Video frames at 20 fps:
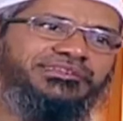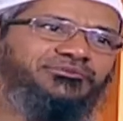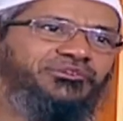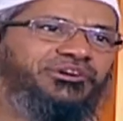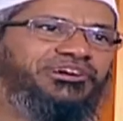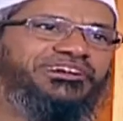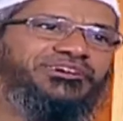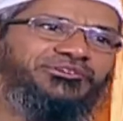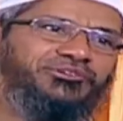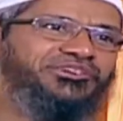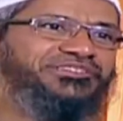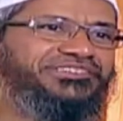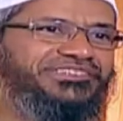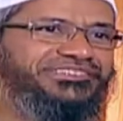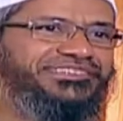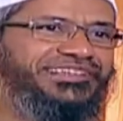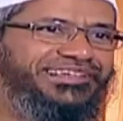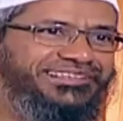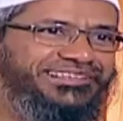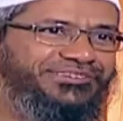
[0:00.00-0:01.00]
Then what it goes
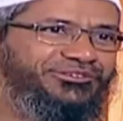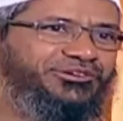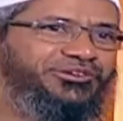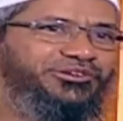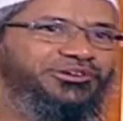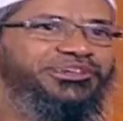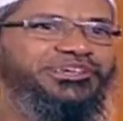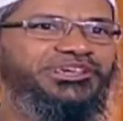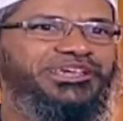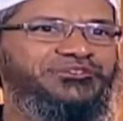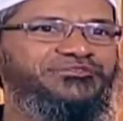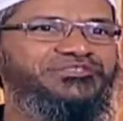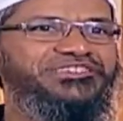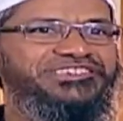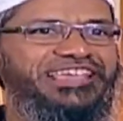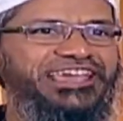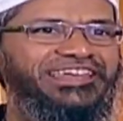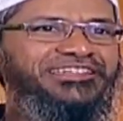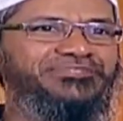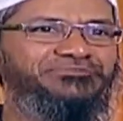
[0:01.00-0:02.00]
in there, you know, if
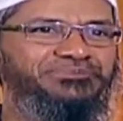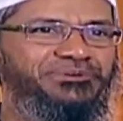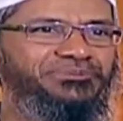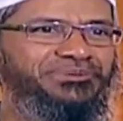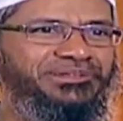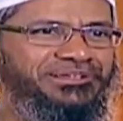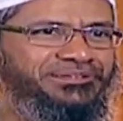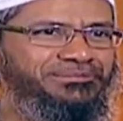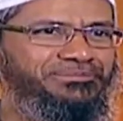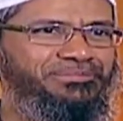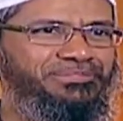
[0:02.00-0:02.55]
the Chinese people,